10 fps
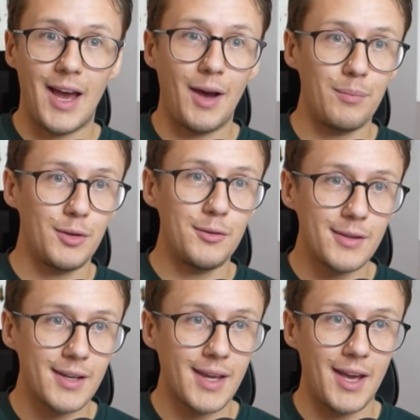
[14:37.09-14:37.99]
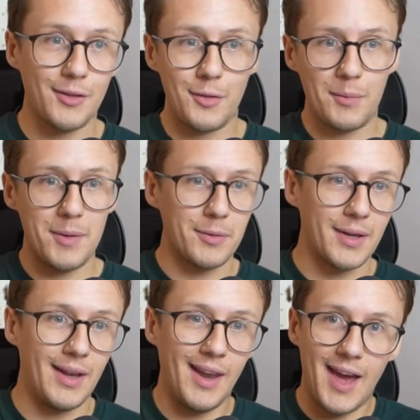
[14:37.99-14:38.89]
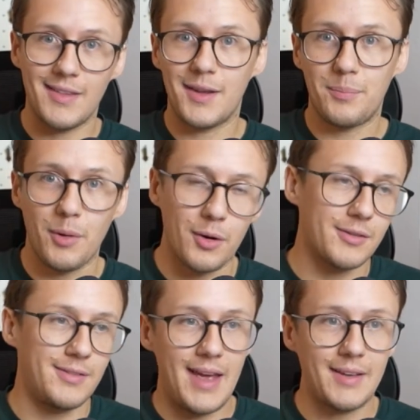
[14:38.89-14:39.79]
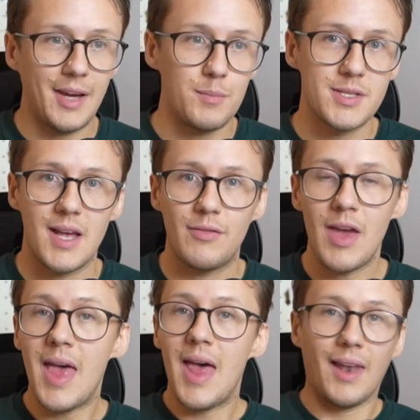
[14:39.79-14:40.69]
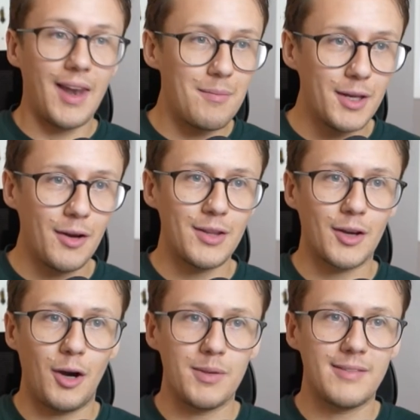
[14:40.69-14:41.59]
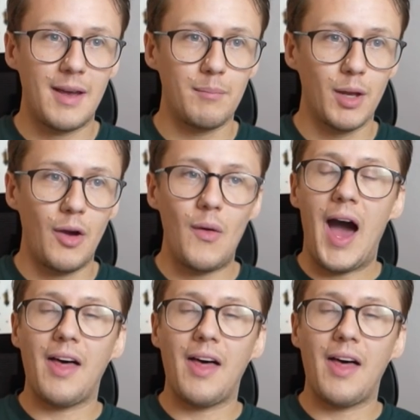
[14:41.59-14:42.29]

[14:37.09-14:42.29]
up user accounts where people can like their books and that type of stuff, let me know in the comments down below.